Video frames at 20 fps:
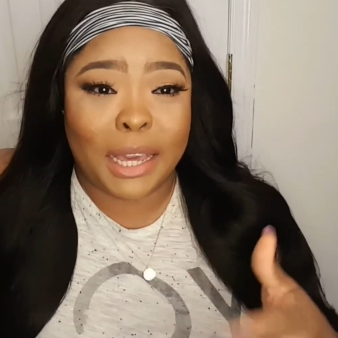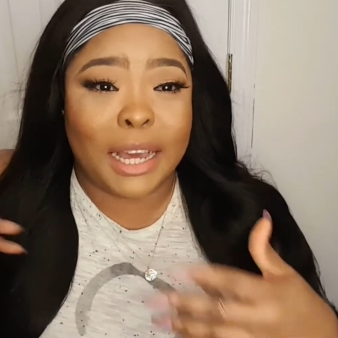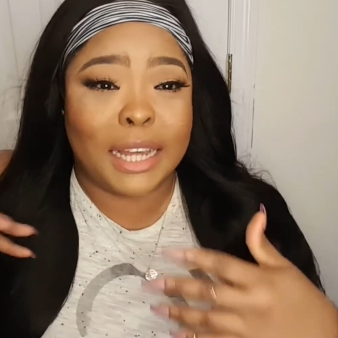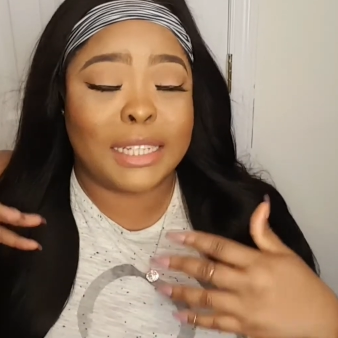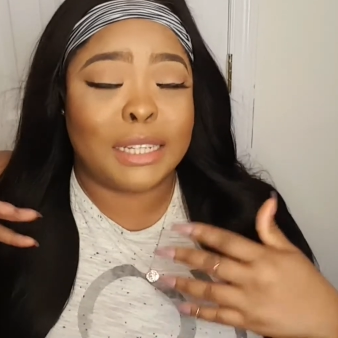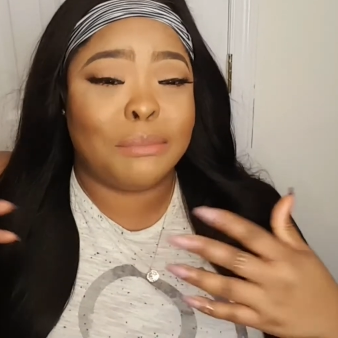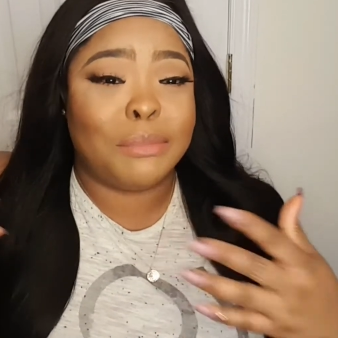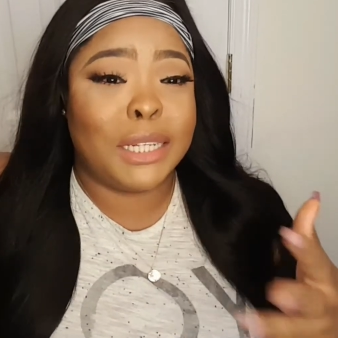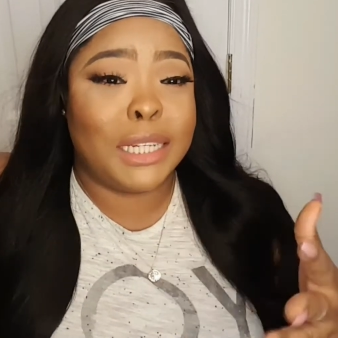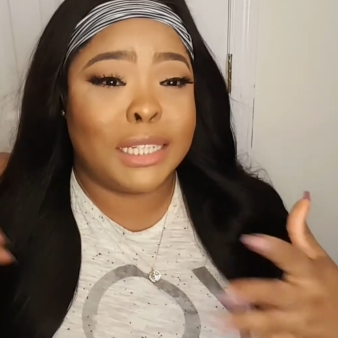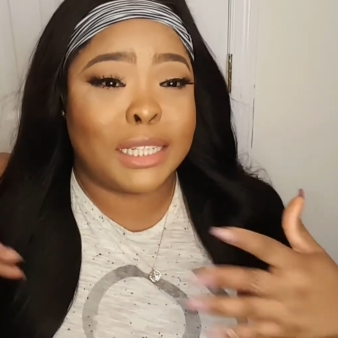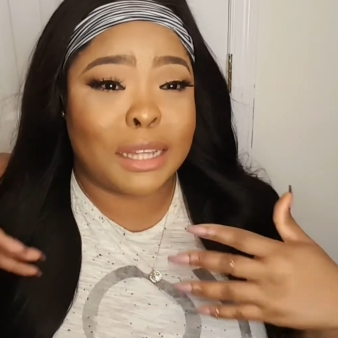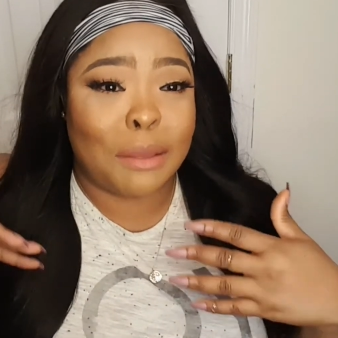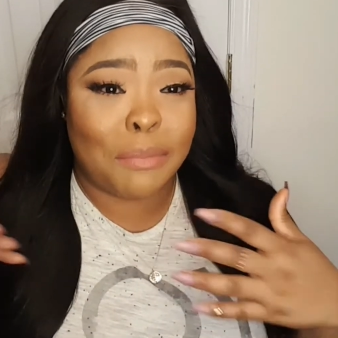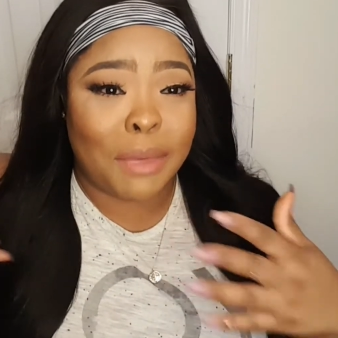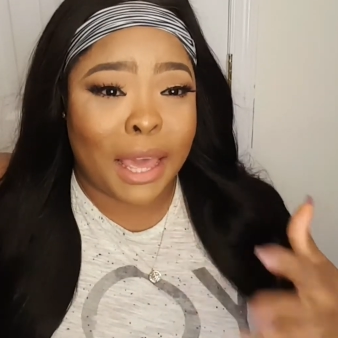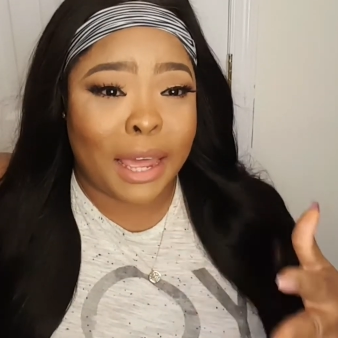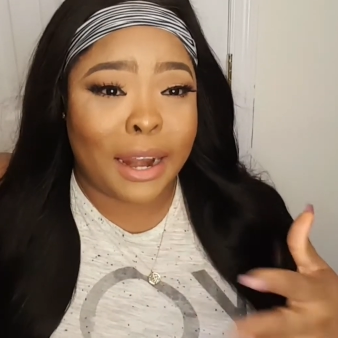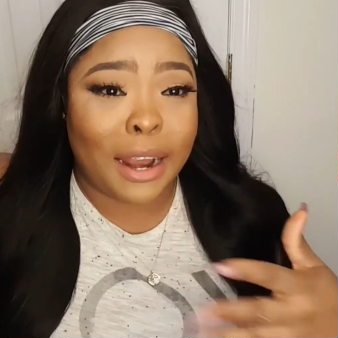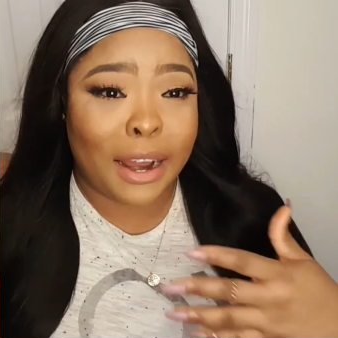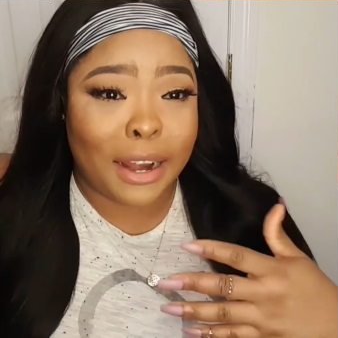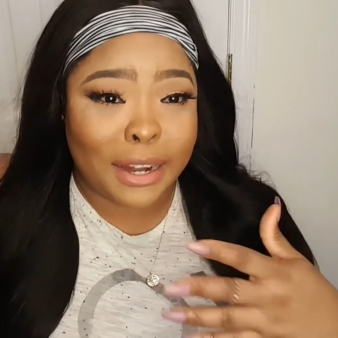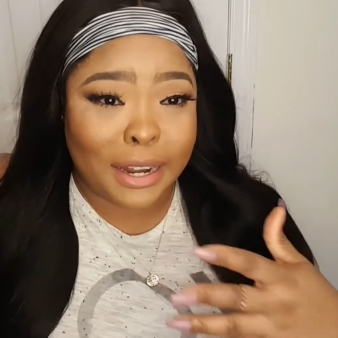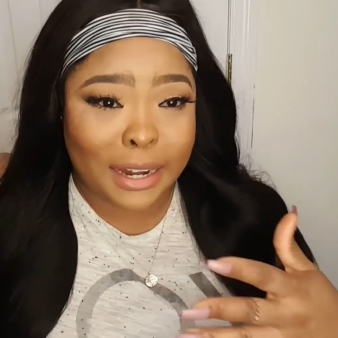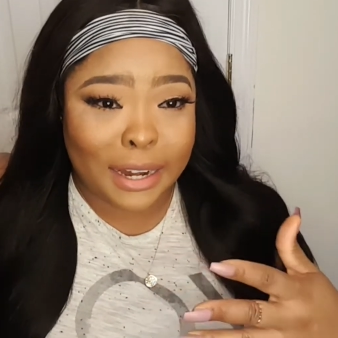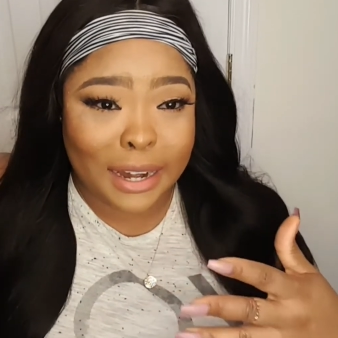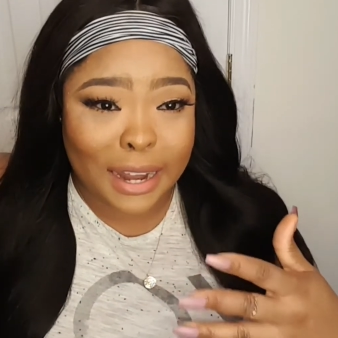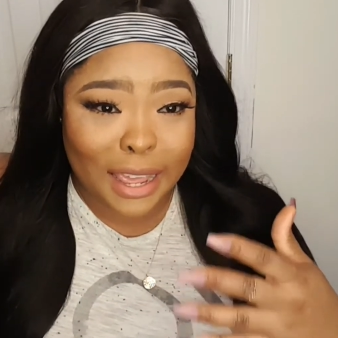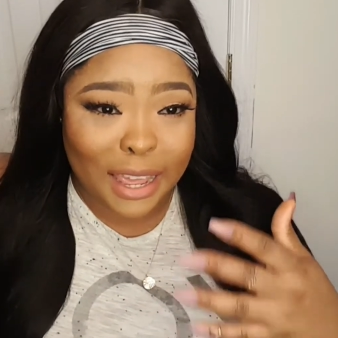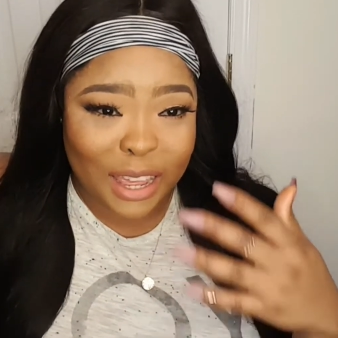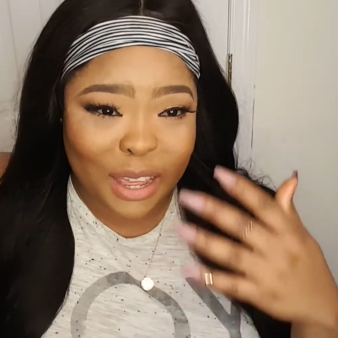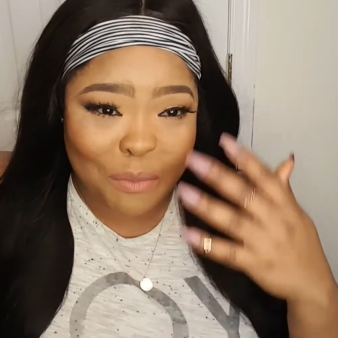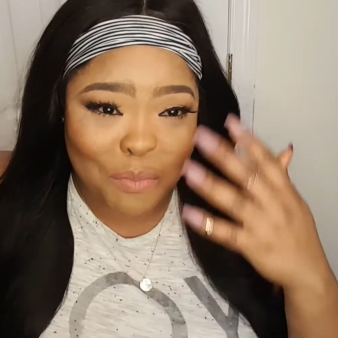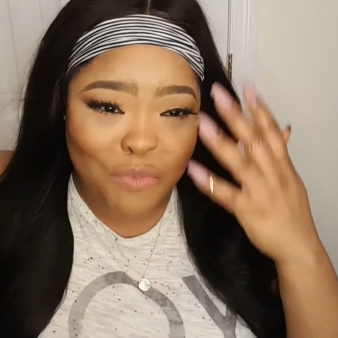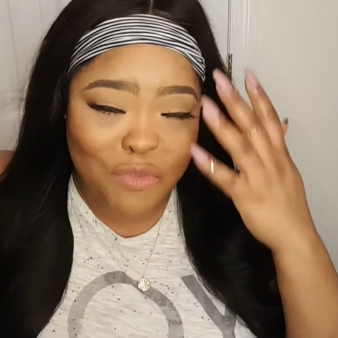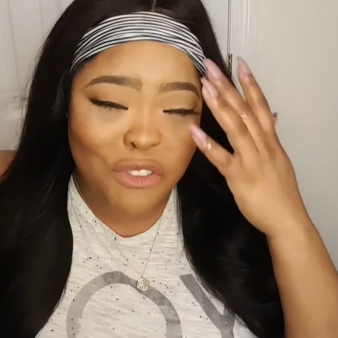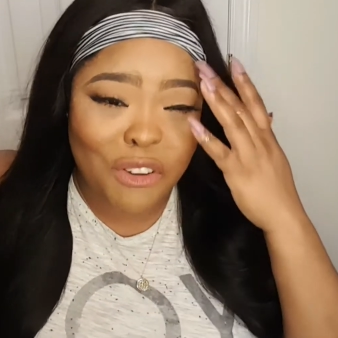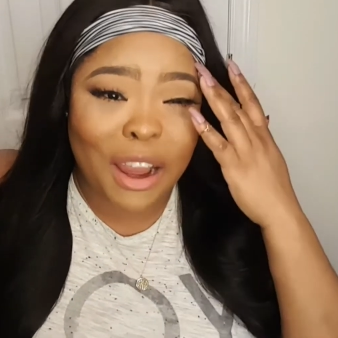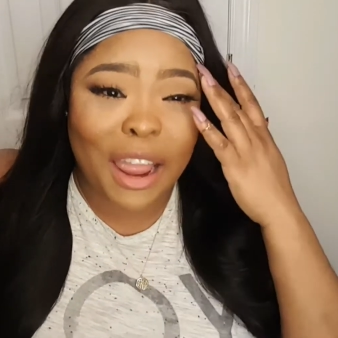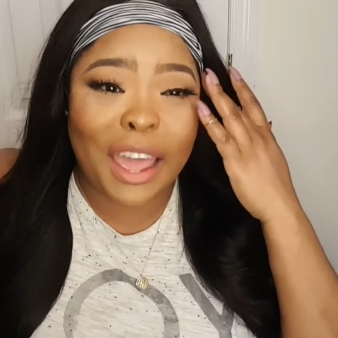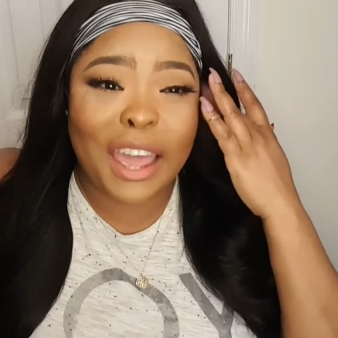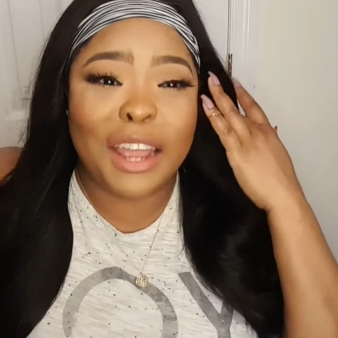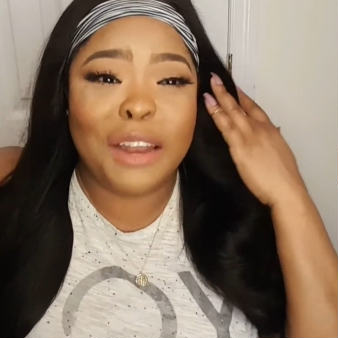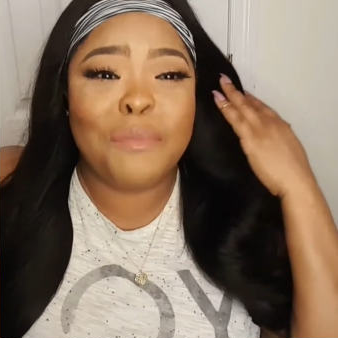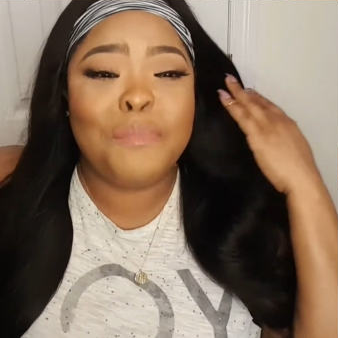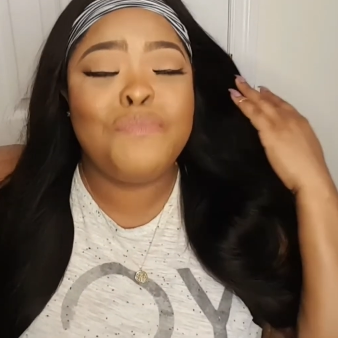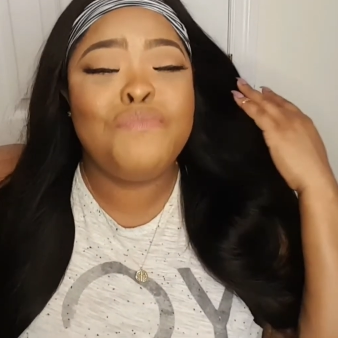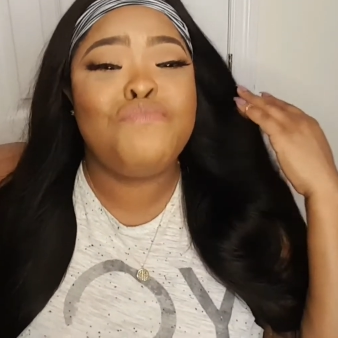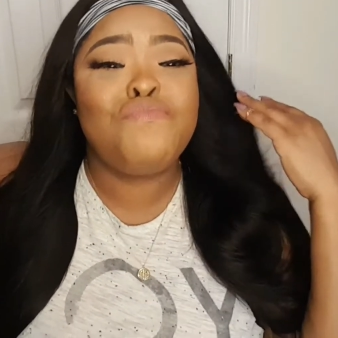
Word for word: because he thinks that me and already dead right